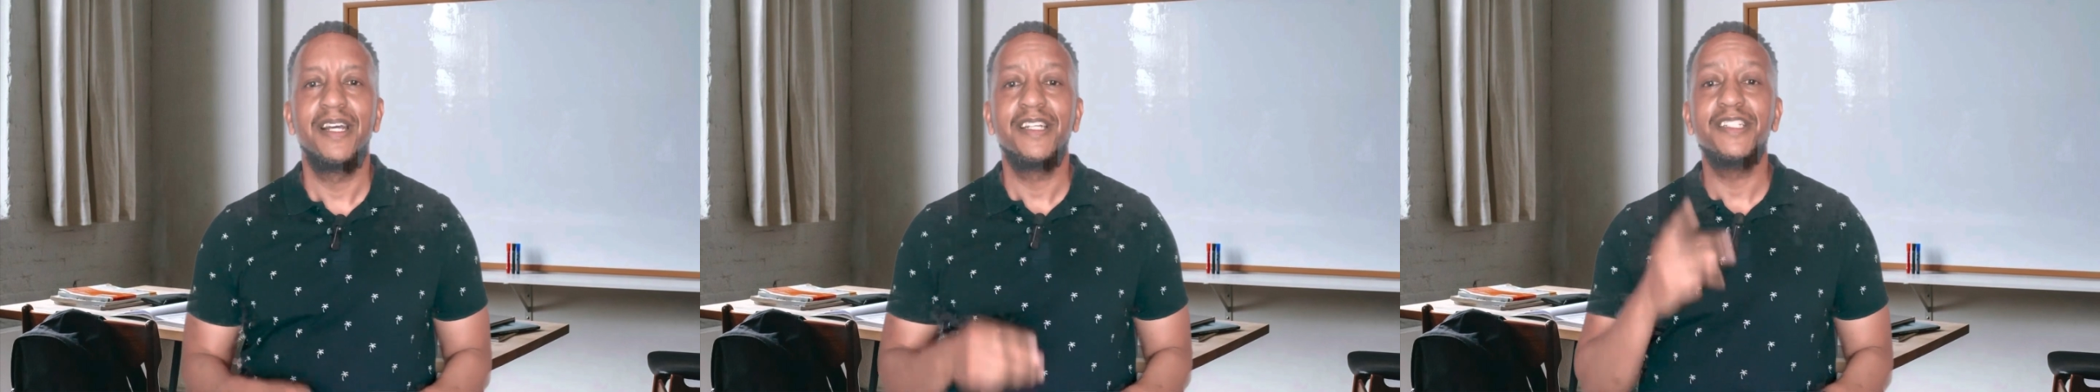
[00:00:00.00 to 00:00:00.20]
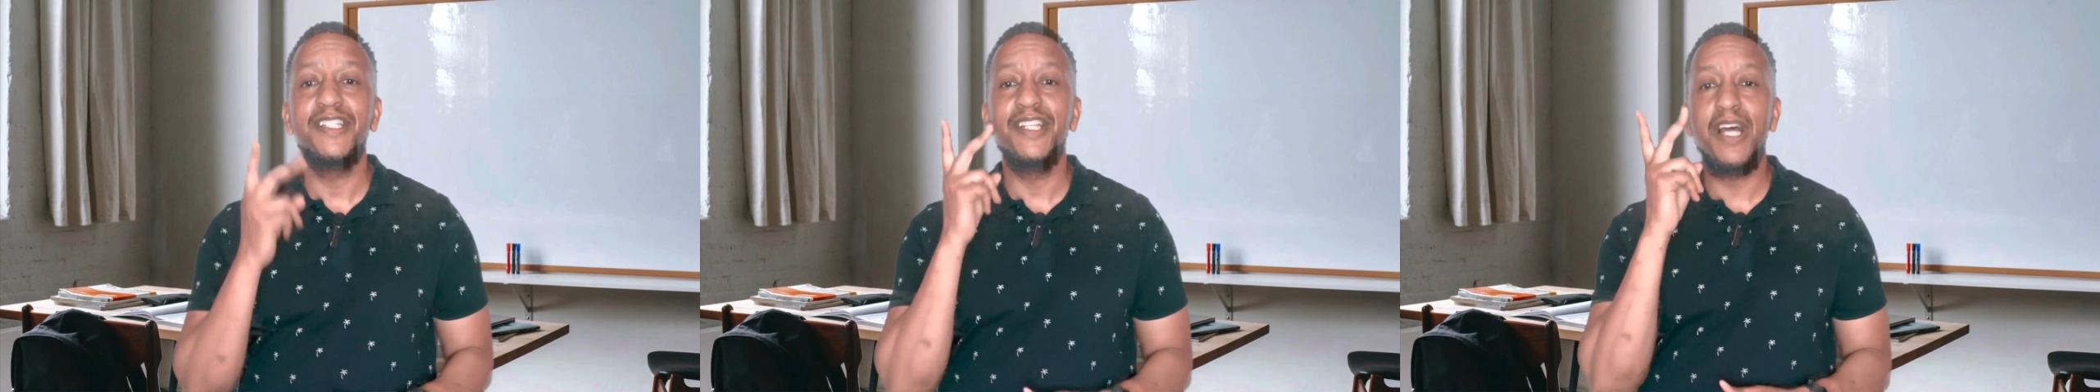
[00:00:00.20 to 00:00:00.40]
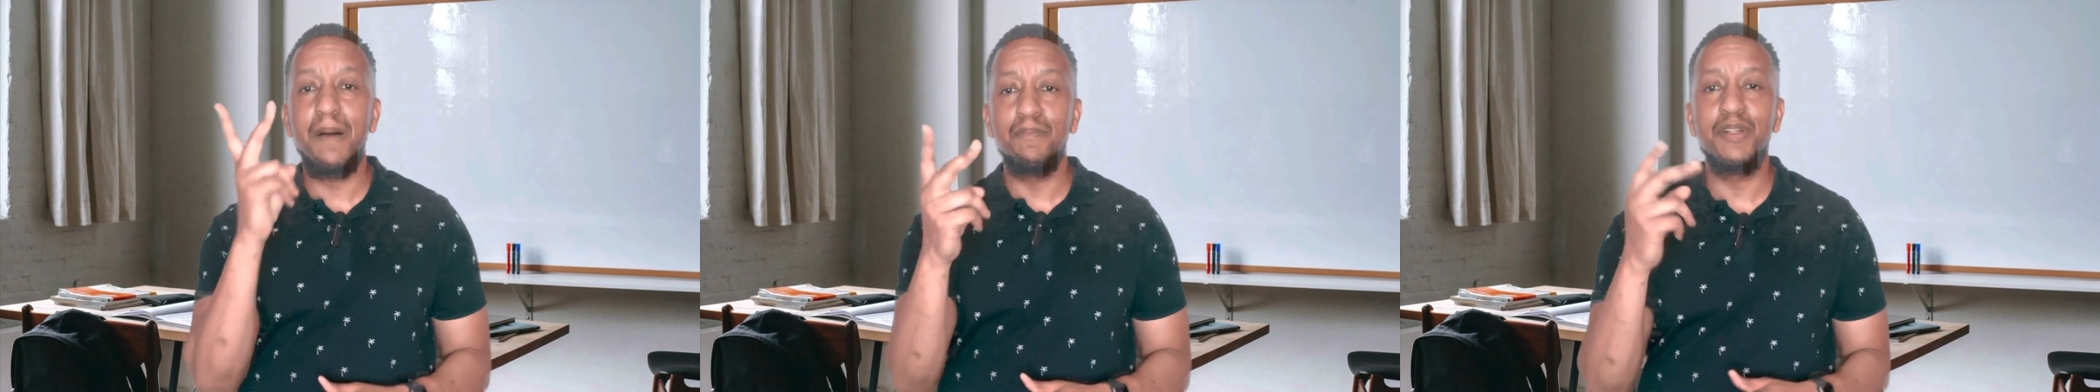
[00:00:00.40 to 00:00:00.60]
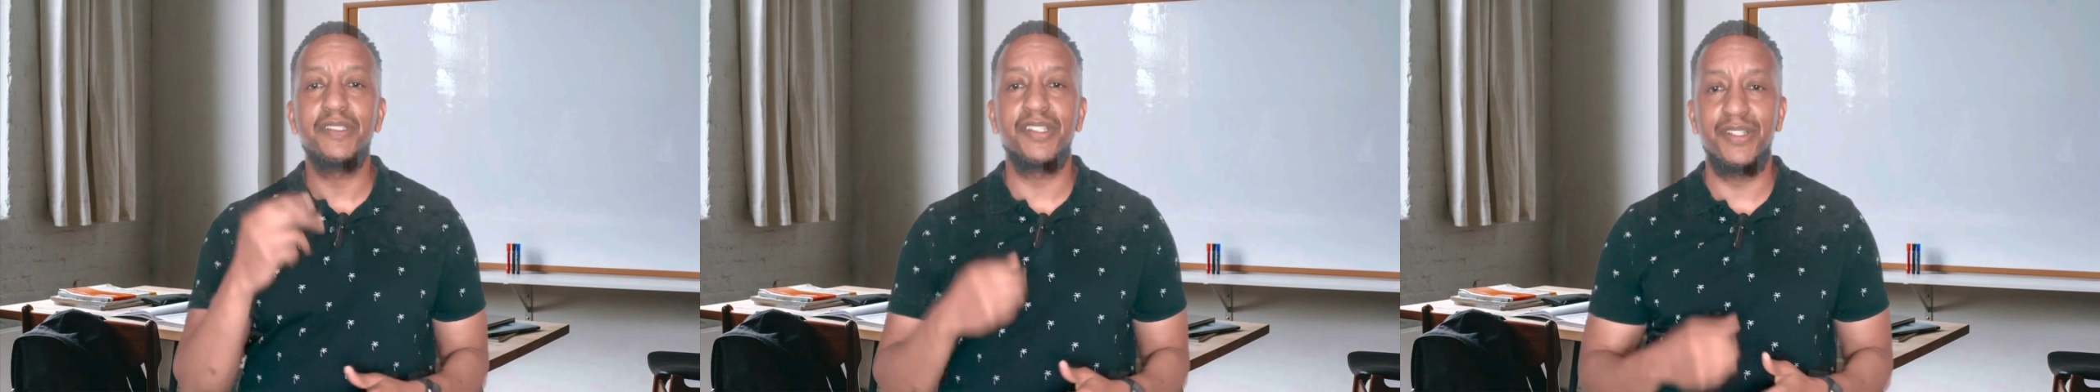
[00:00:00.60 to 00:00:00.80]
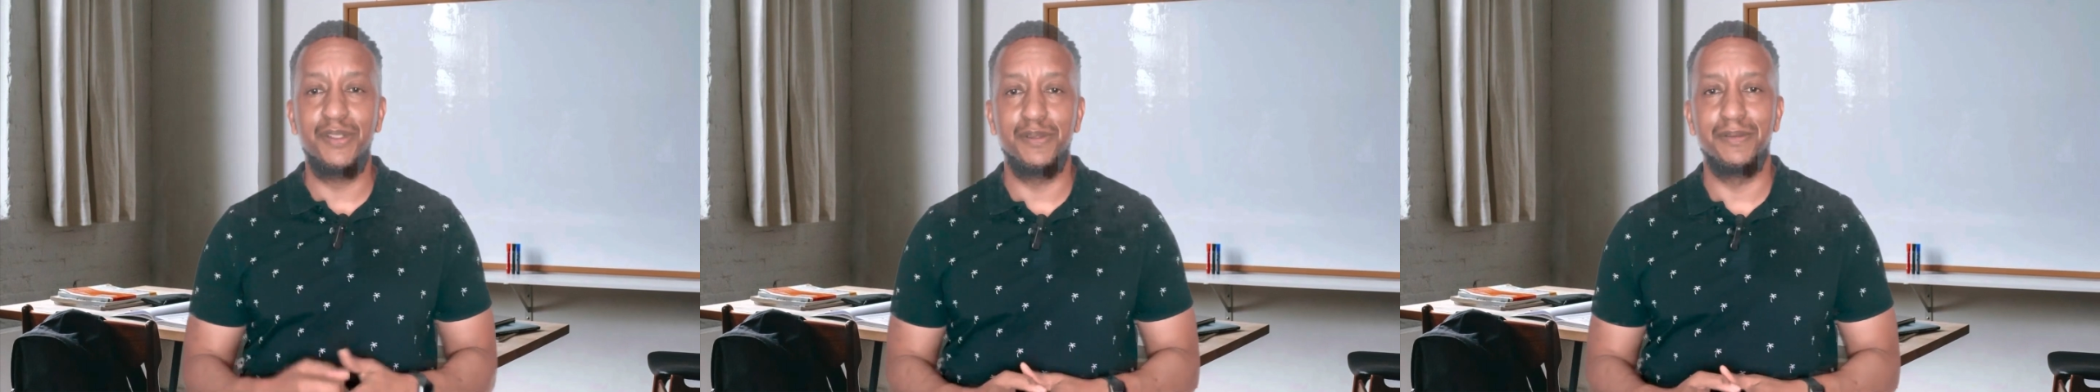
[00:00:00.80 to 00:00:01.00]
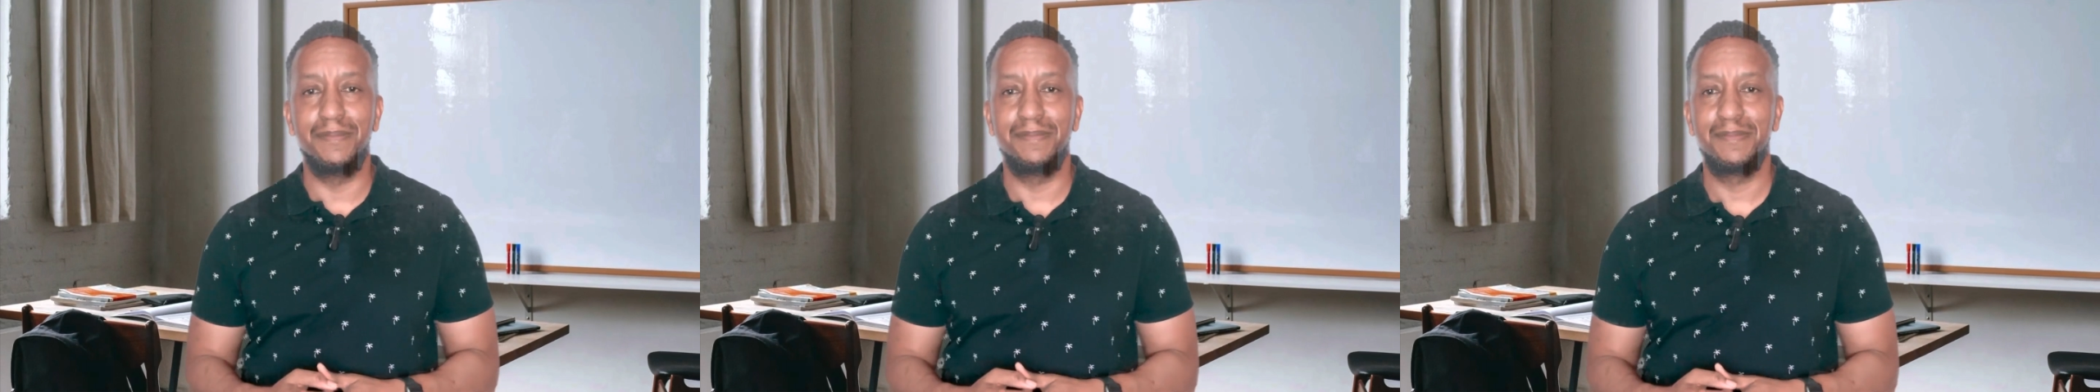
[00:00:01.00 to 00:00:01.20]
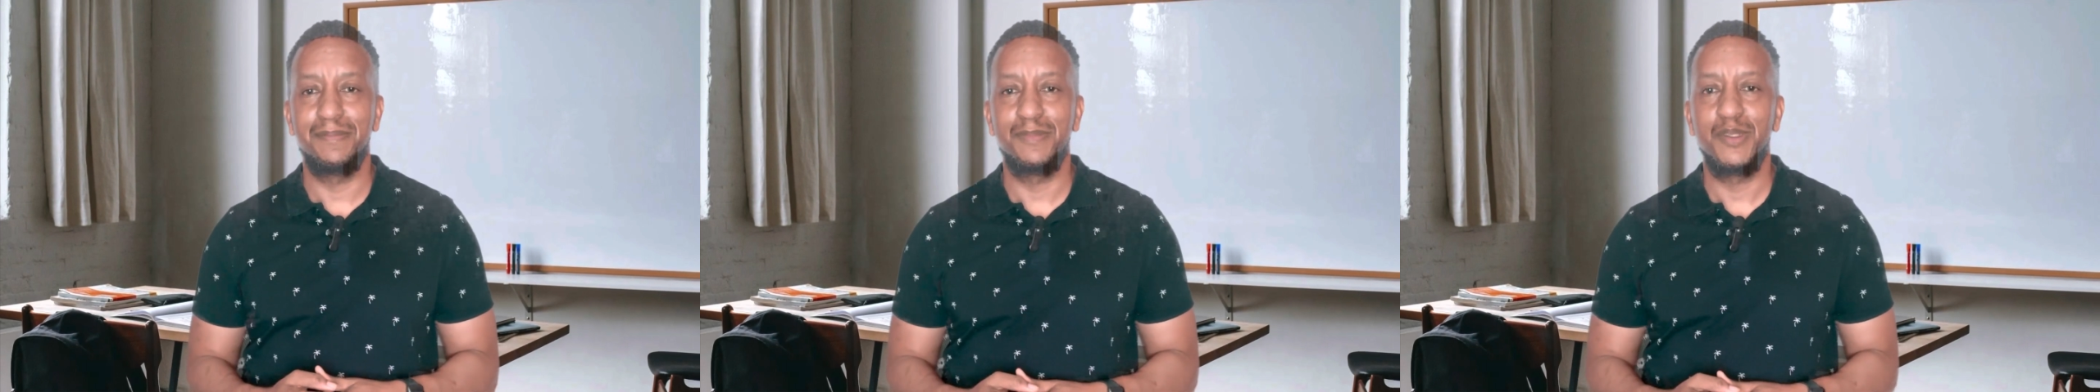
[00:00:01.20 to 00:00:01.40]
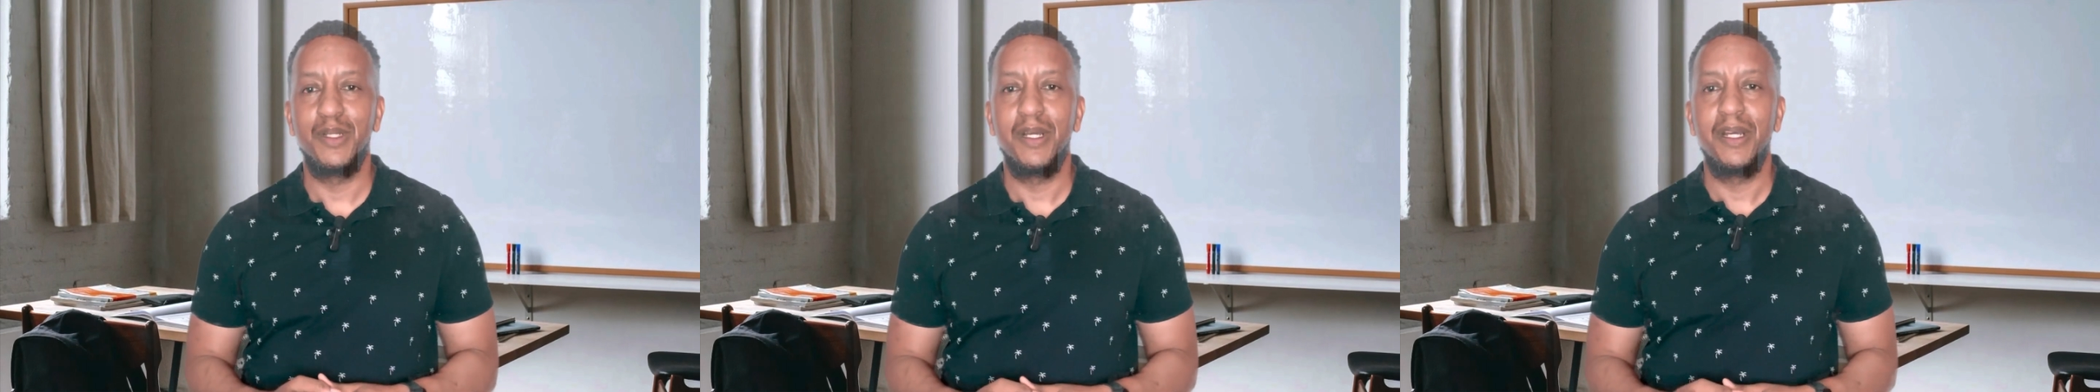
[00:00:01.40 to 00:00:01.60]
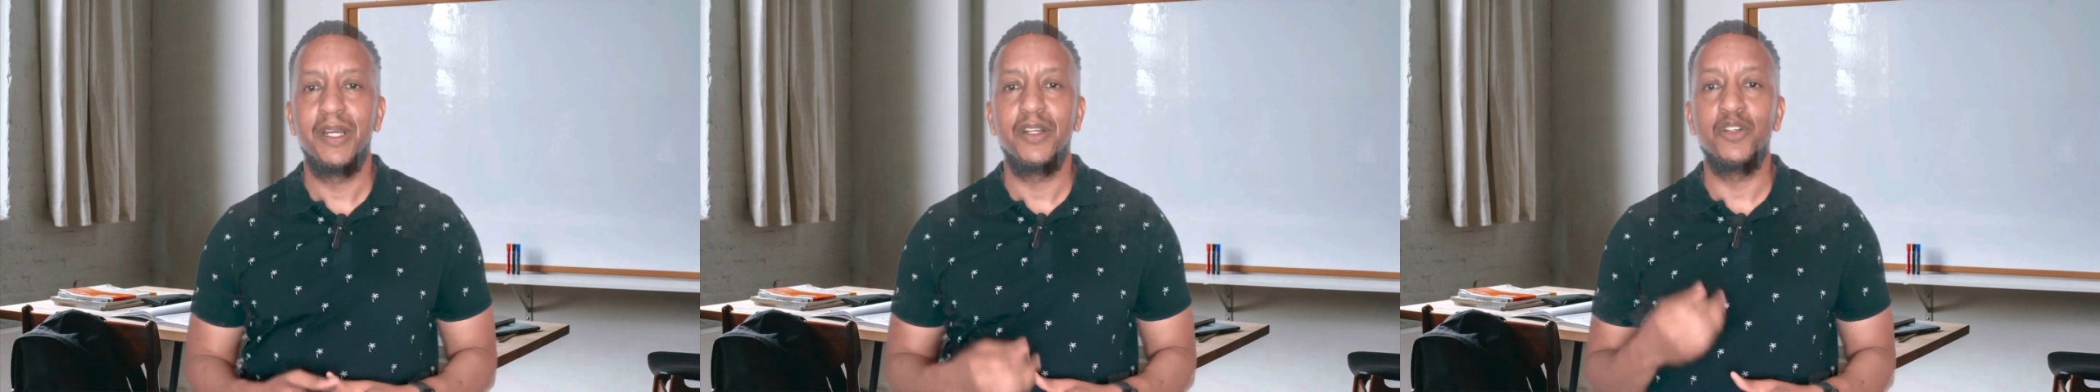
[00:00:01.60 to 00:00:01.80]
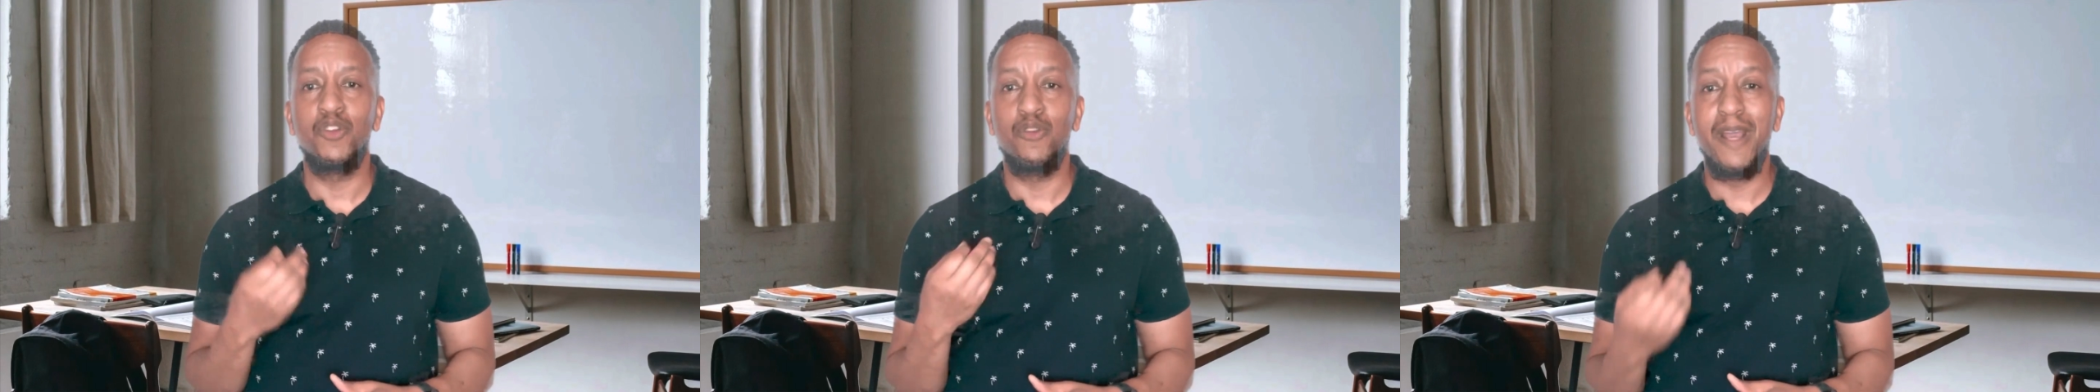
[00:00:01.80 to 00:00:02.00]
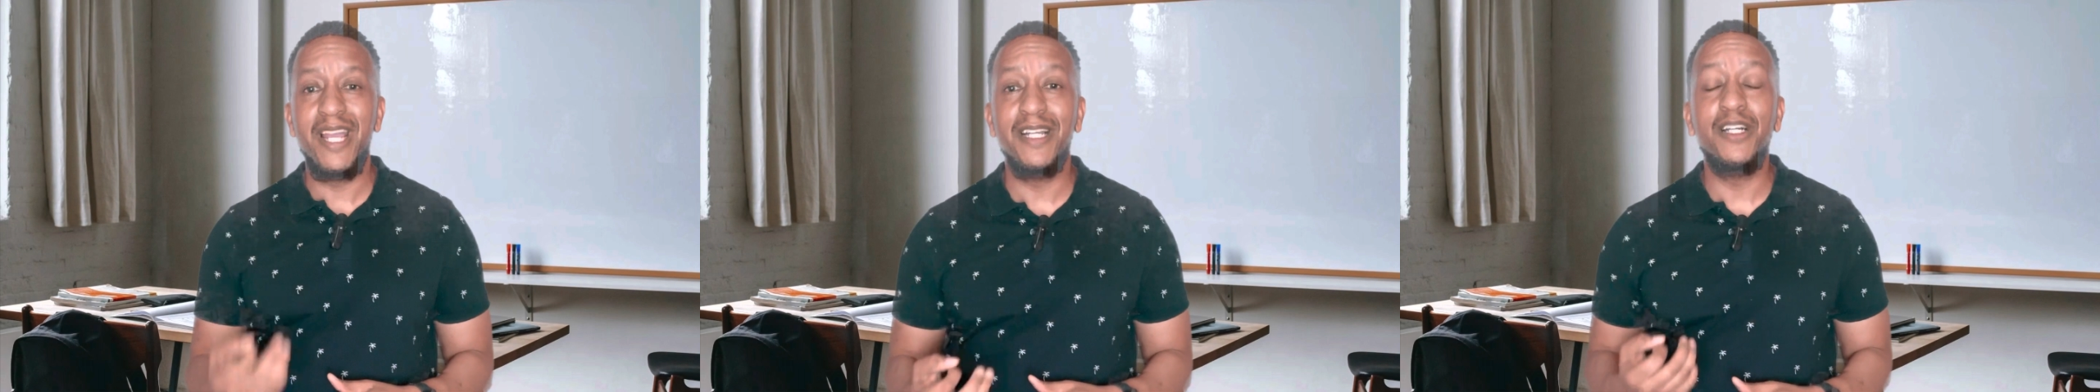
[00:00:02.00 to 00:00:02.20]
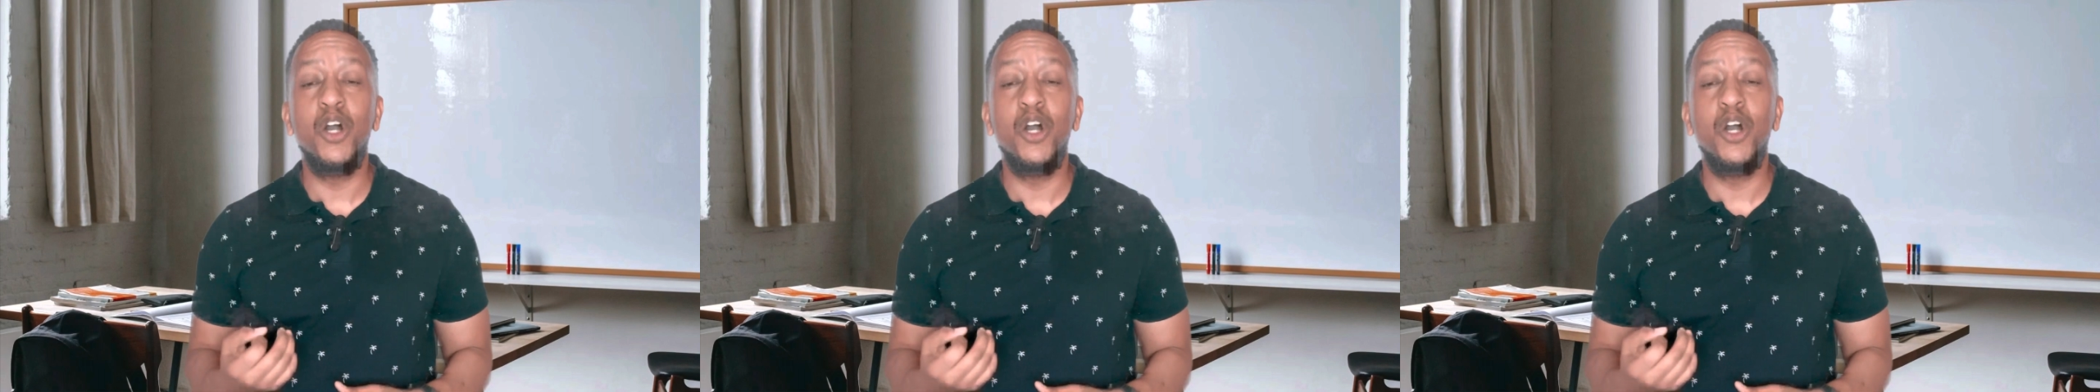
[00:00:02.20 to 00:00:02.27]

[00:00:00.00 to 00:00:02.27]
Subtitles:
Number two, great